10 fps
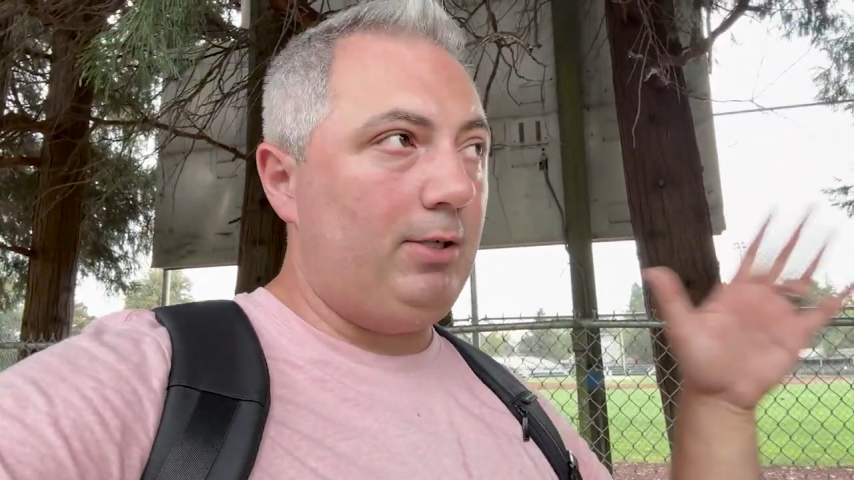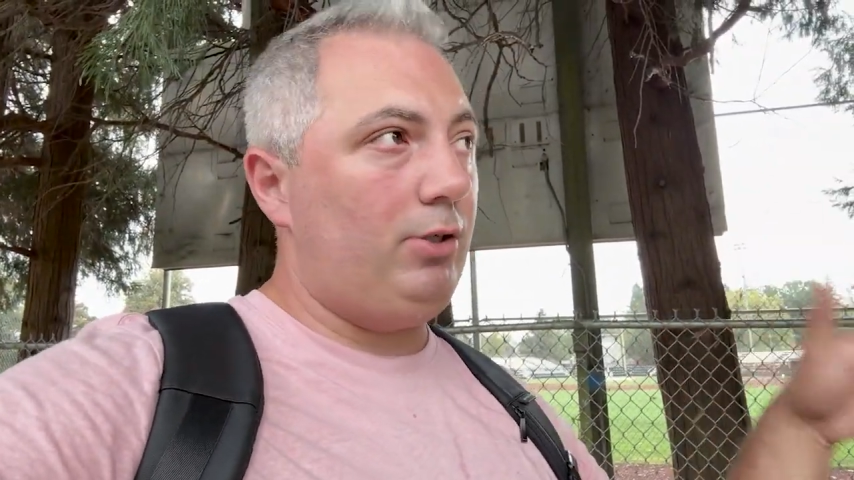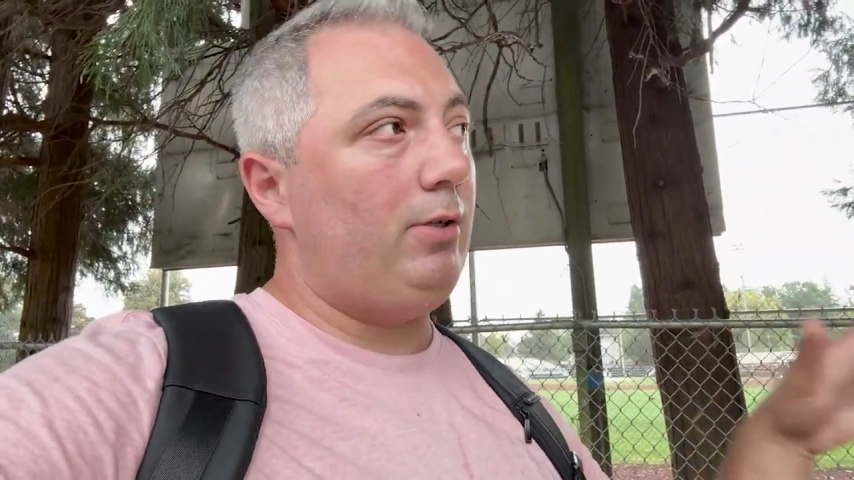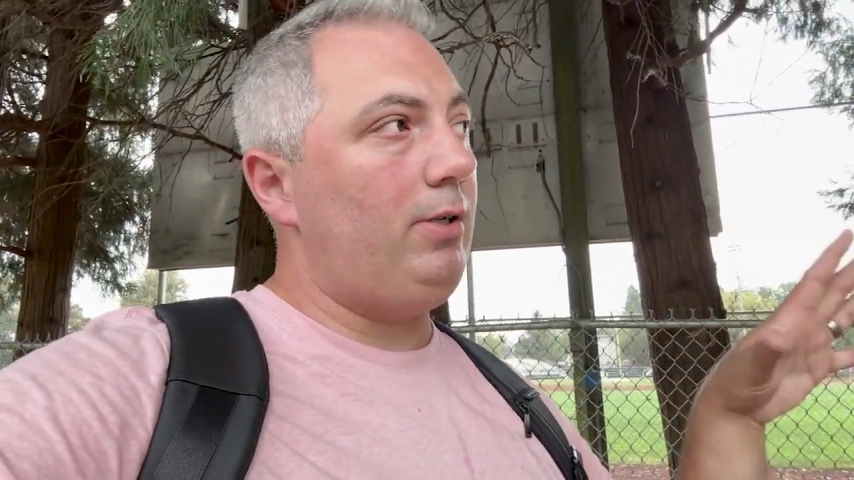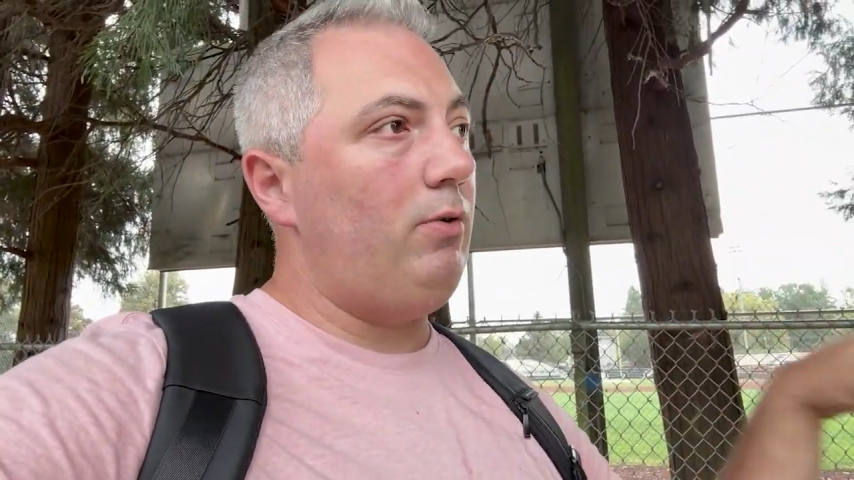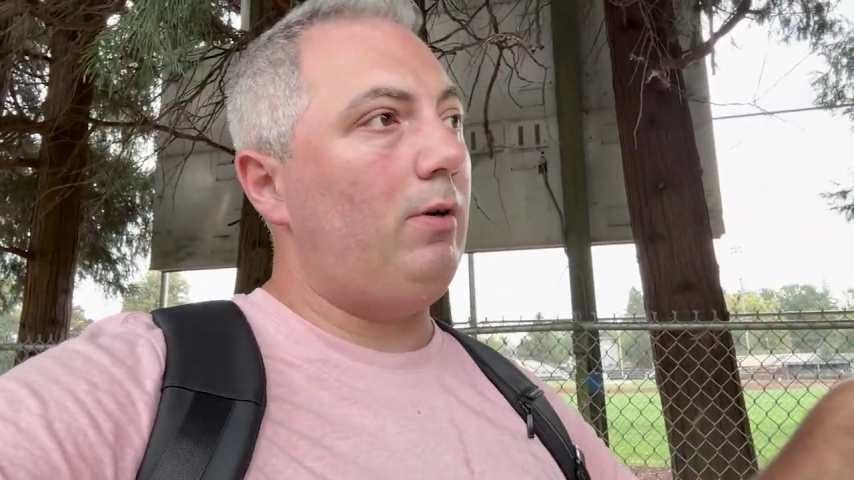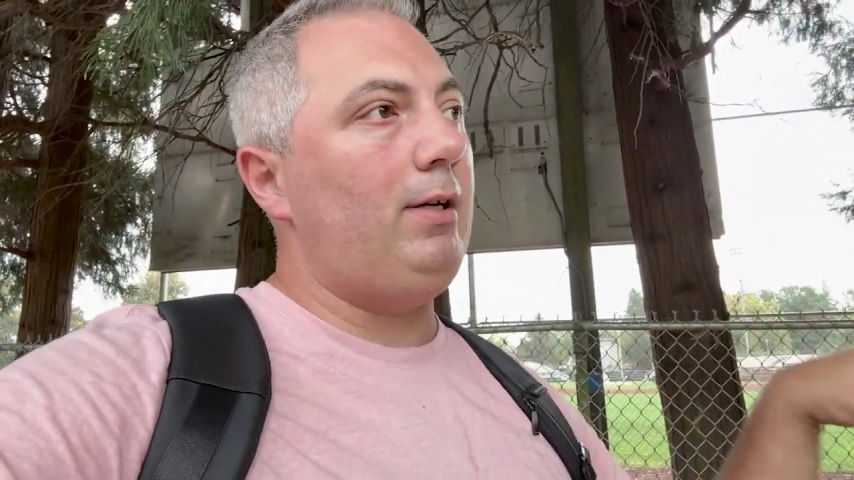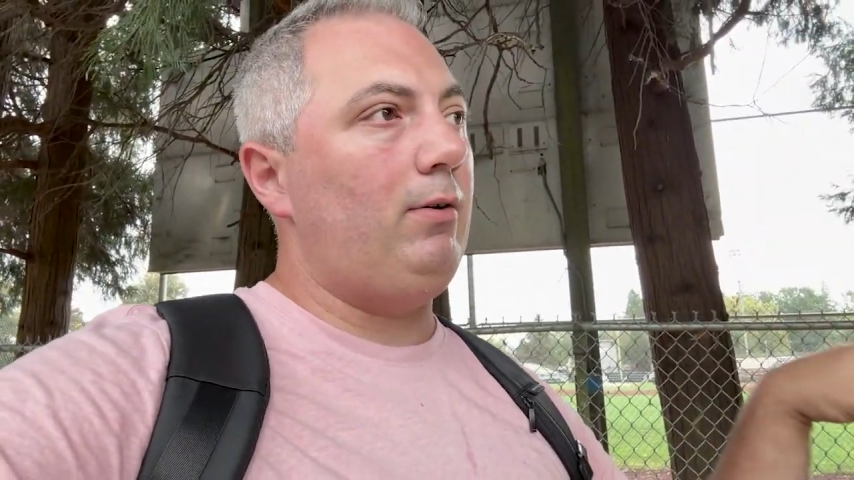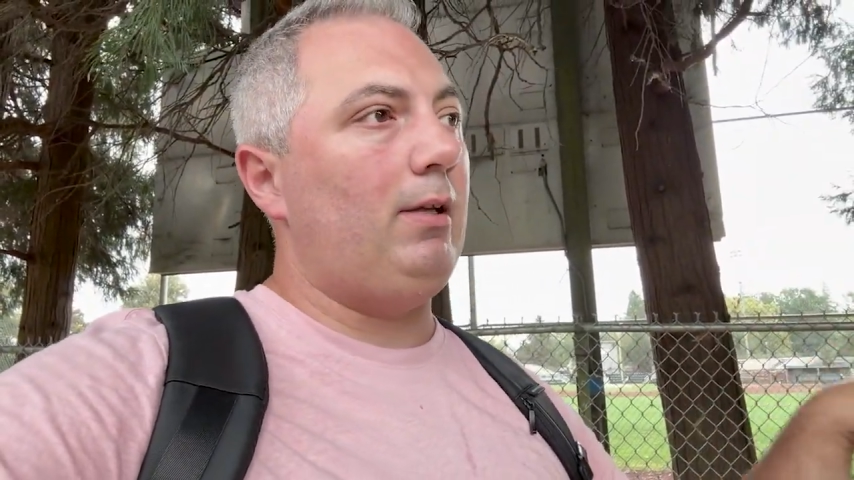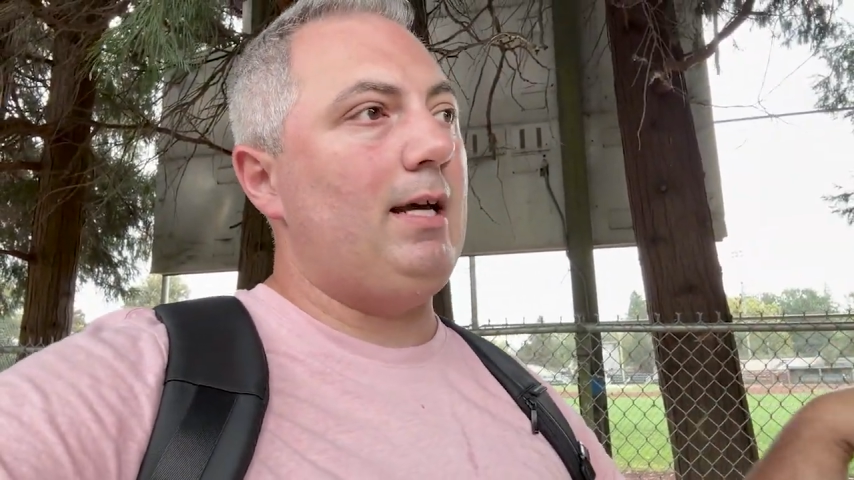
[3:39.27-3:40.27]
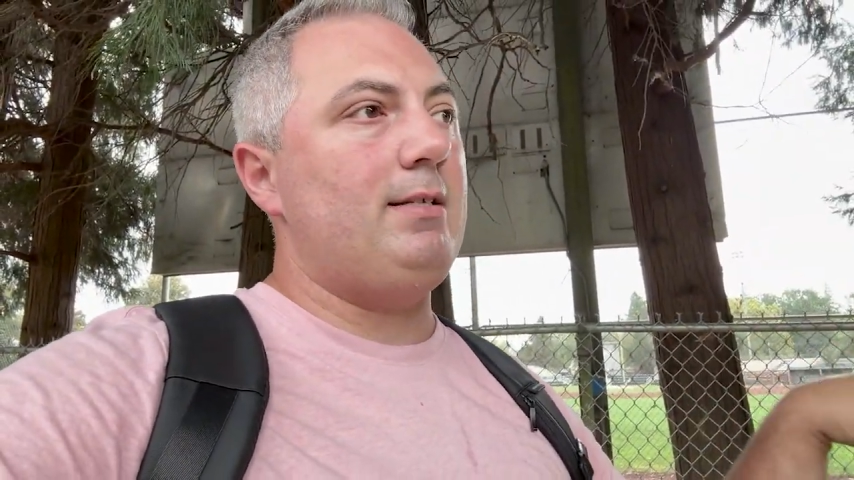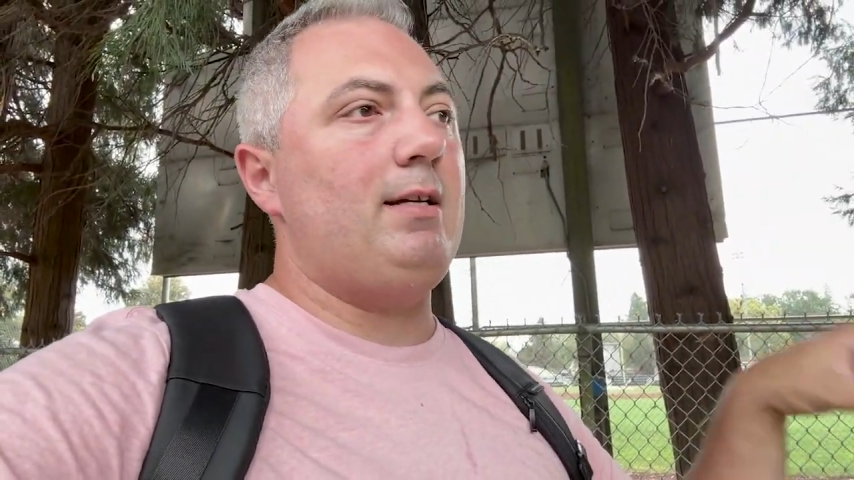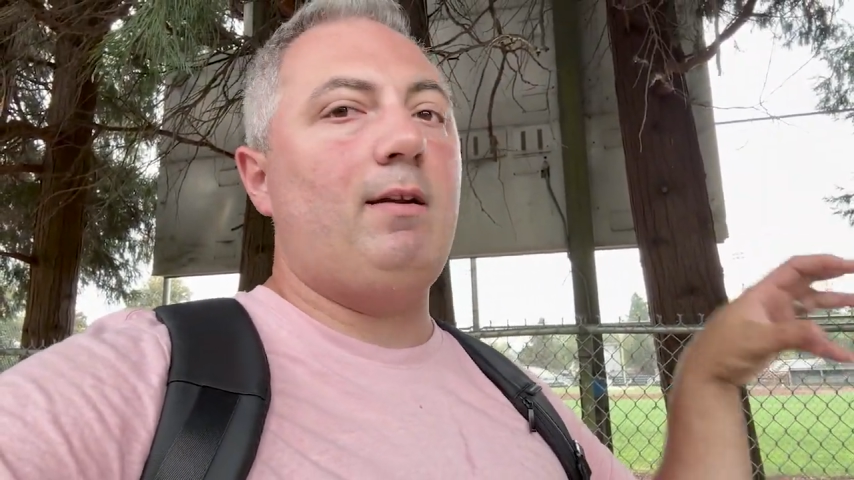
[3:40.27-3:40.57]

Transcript: sure you are utilizing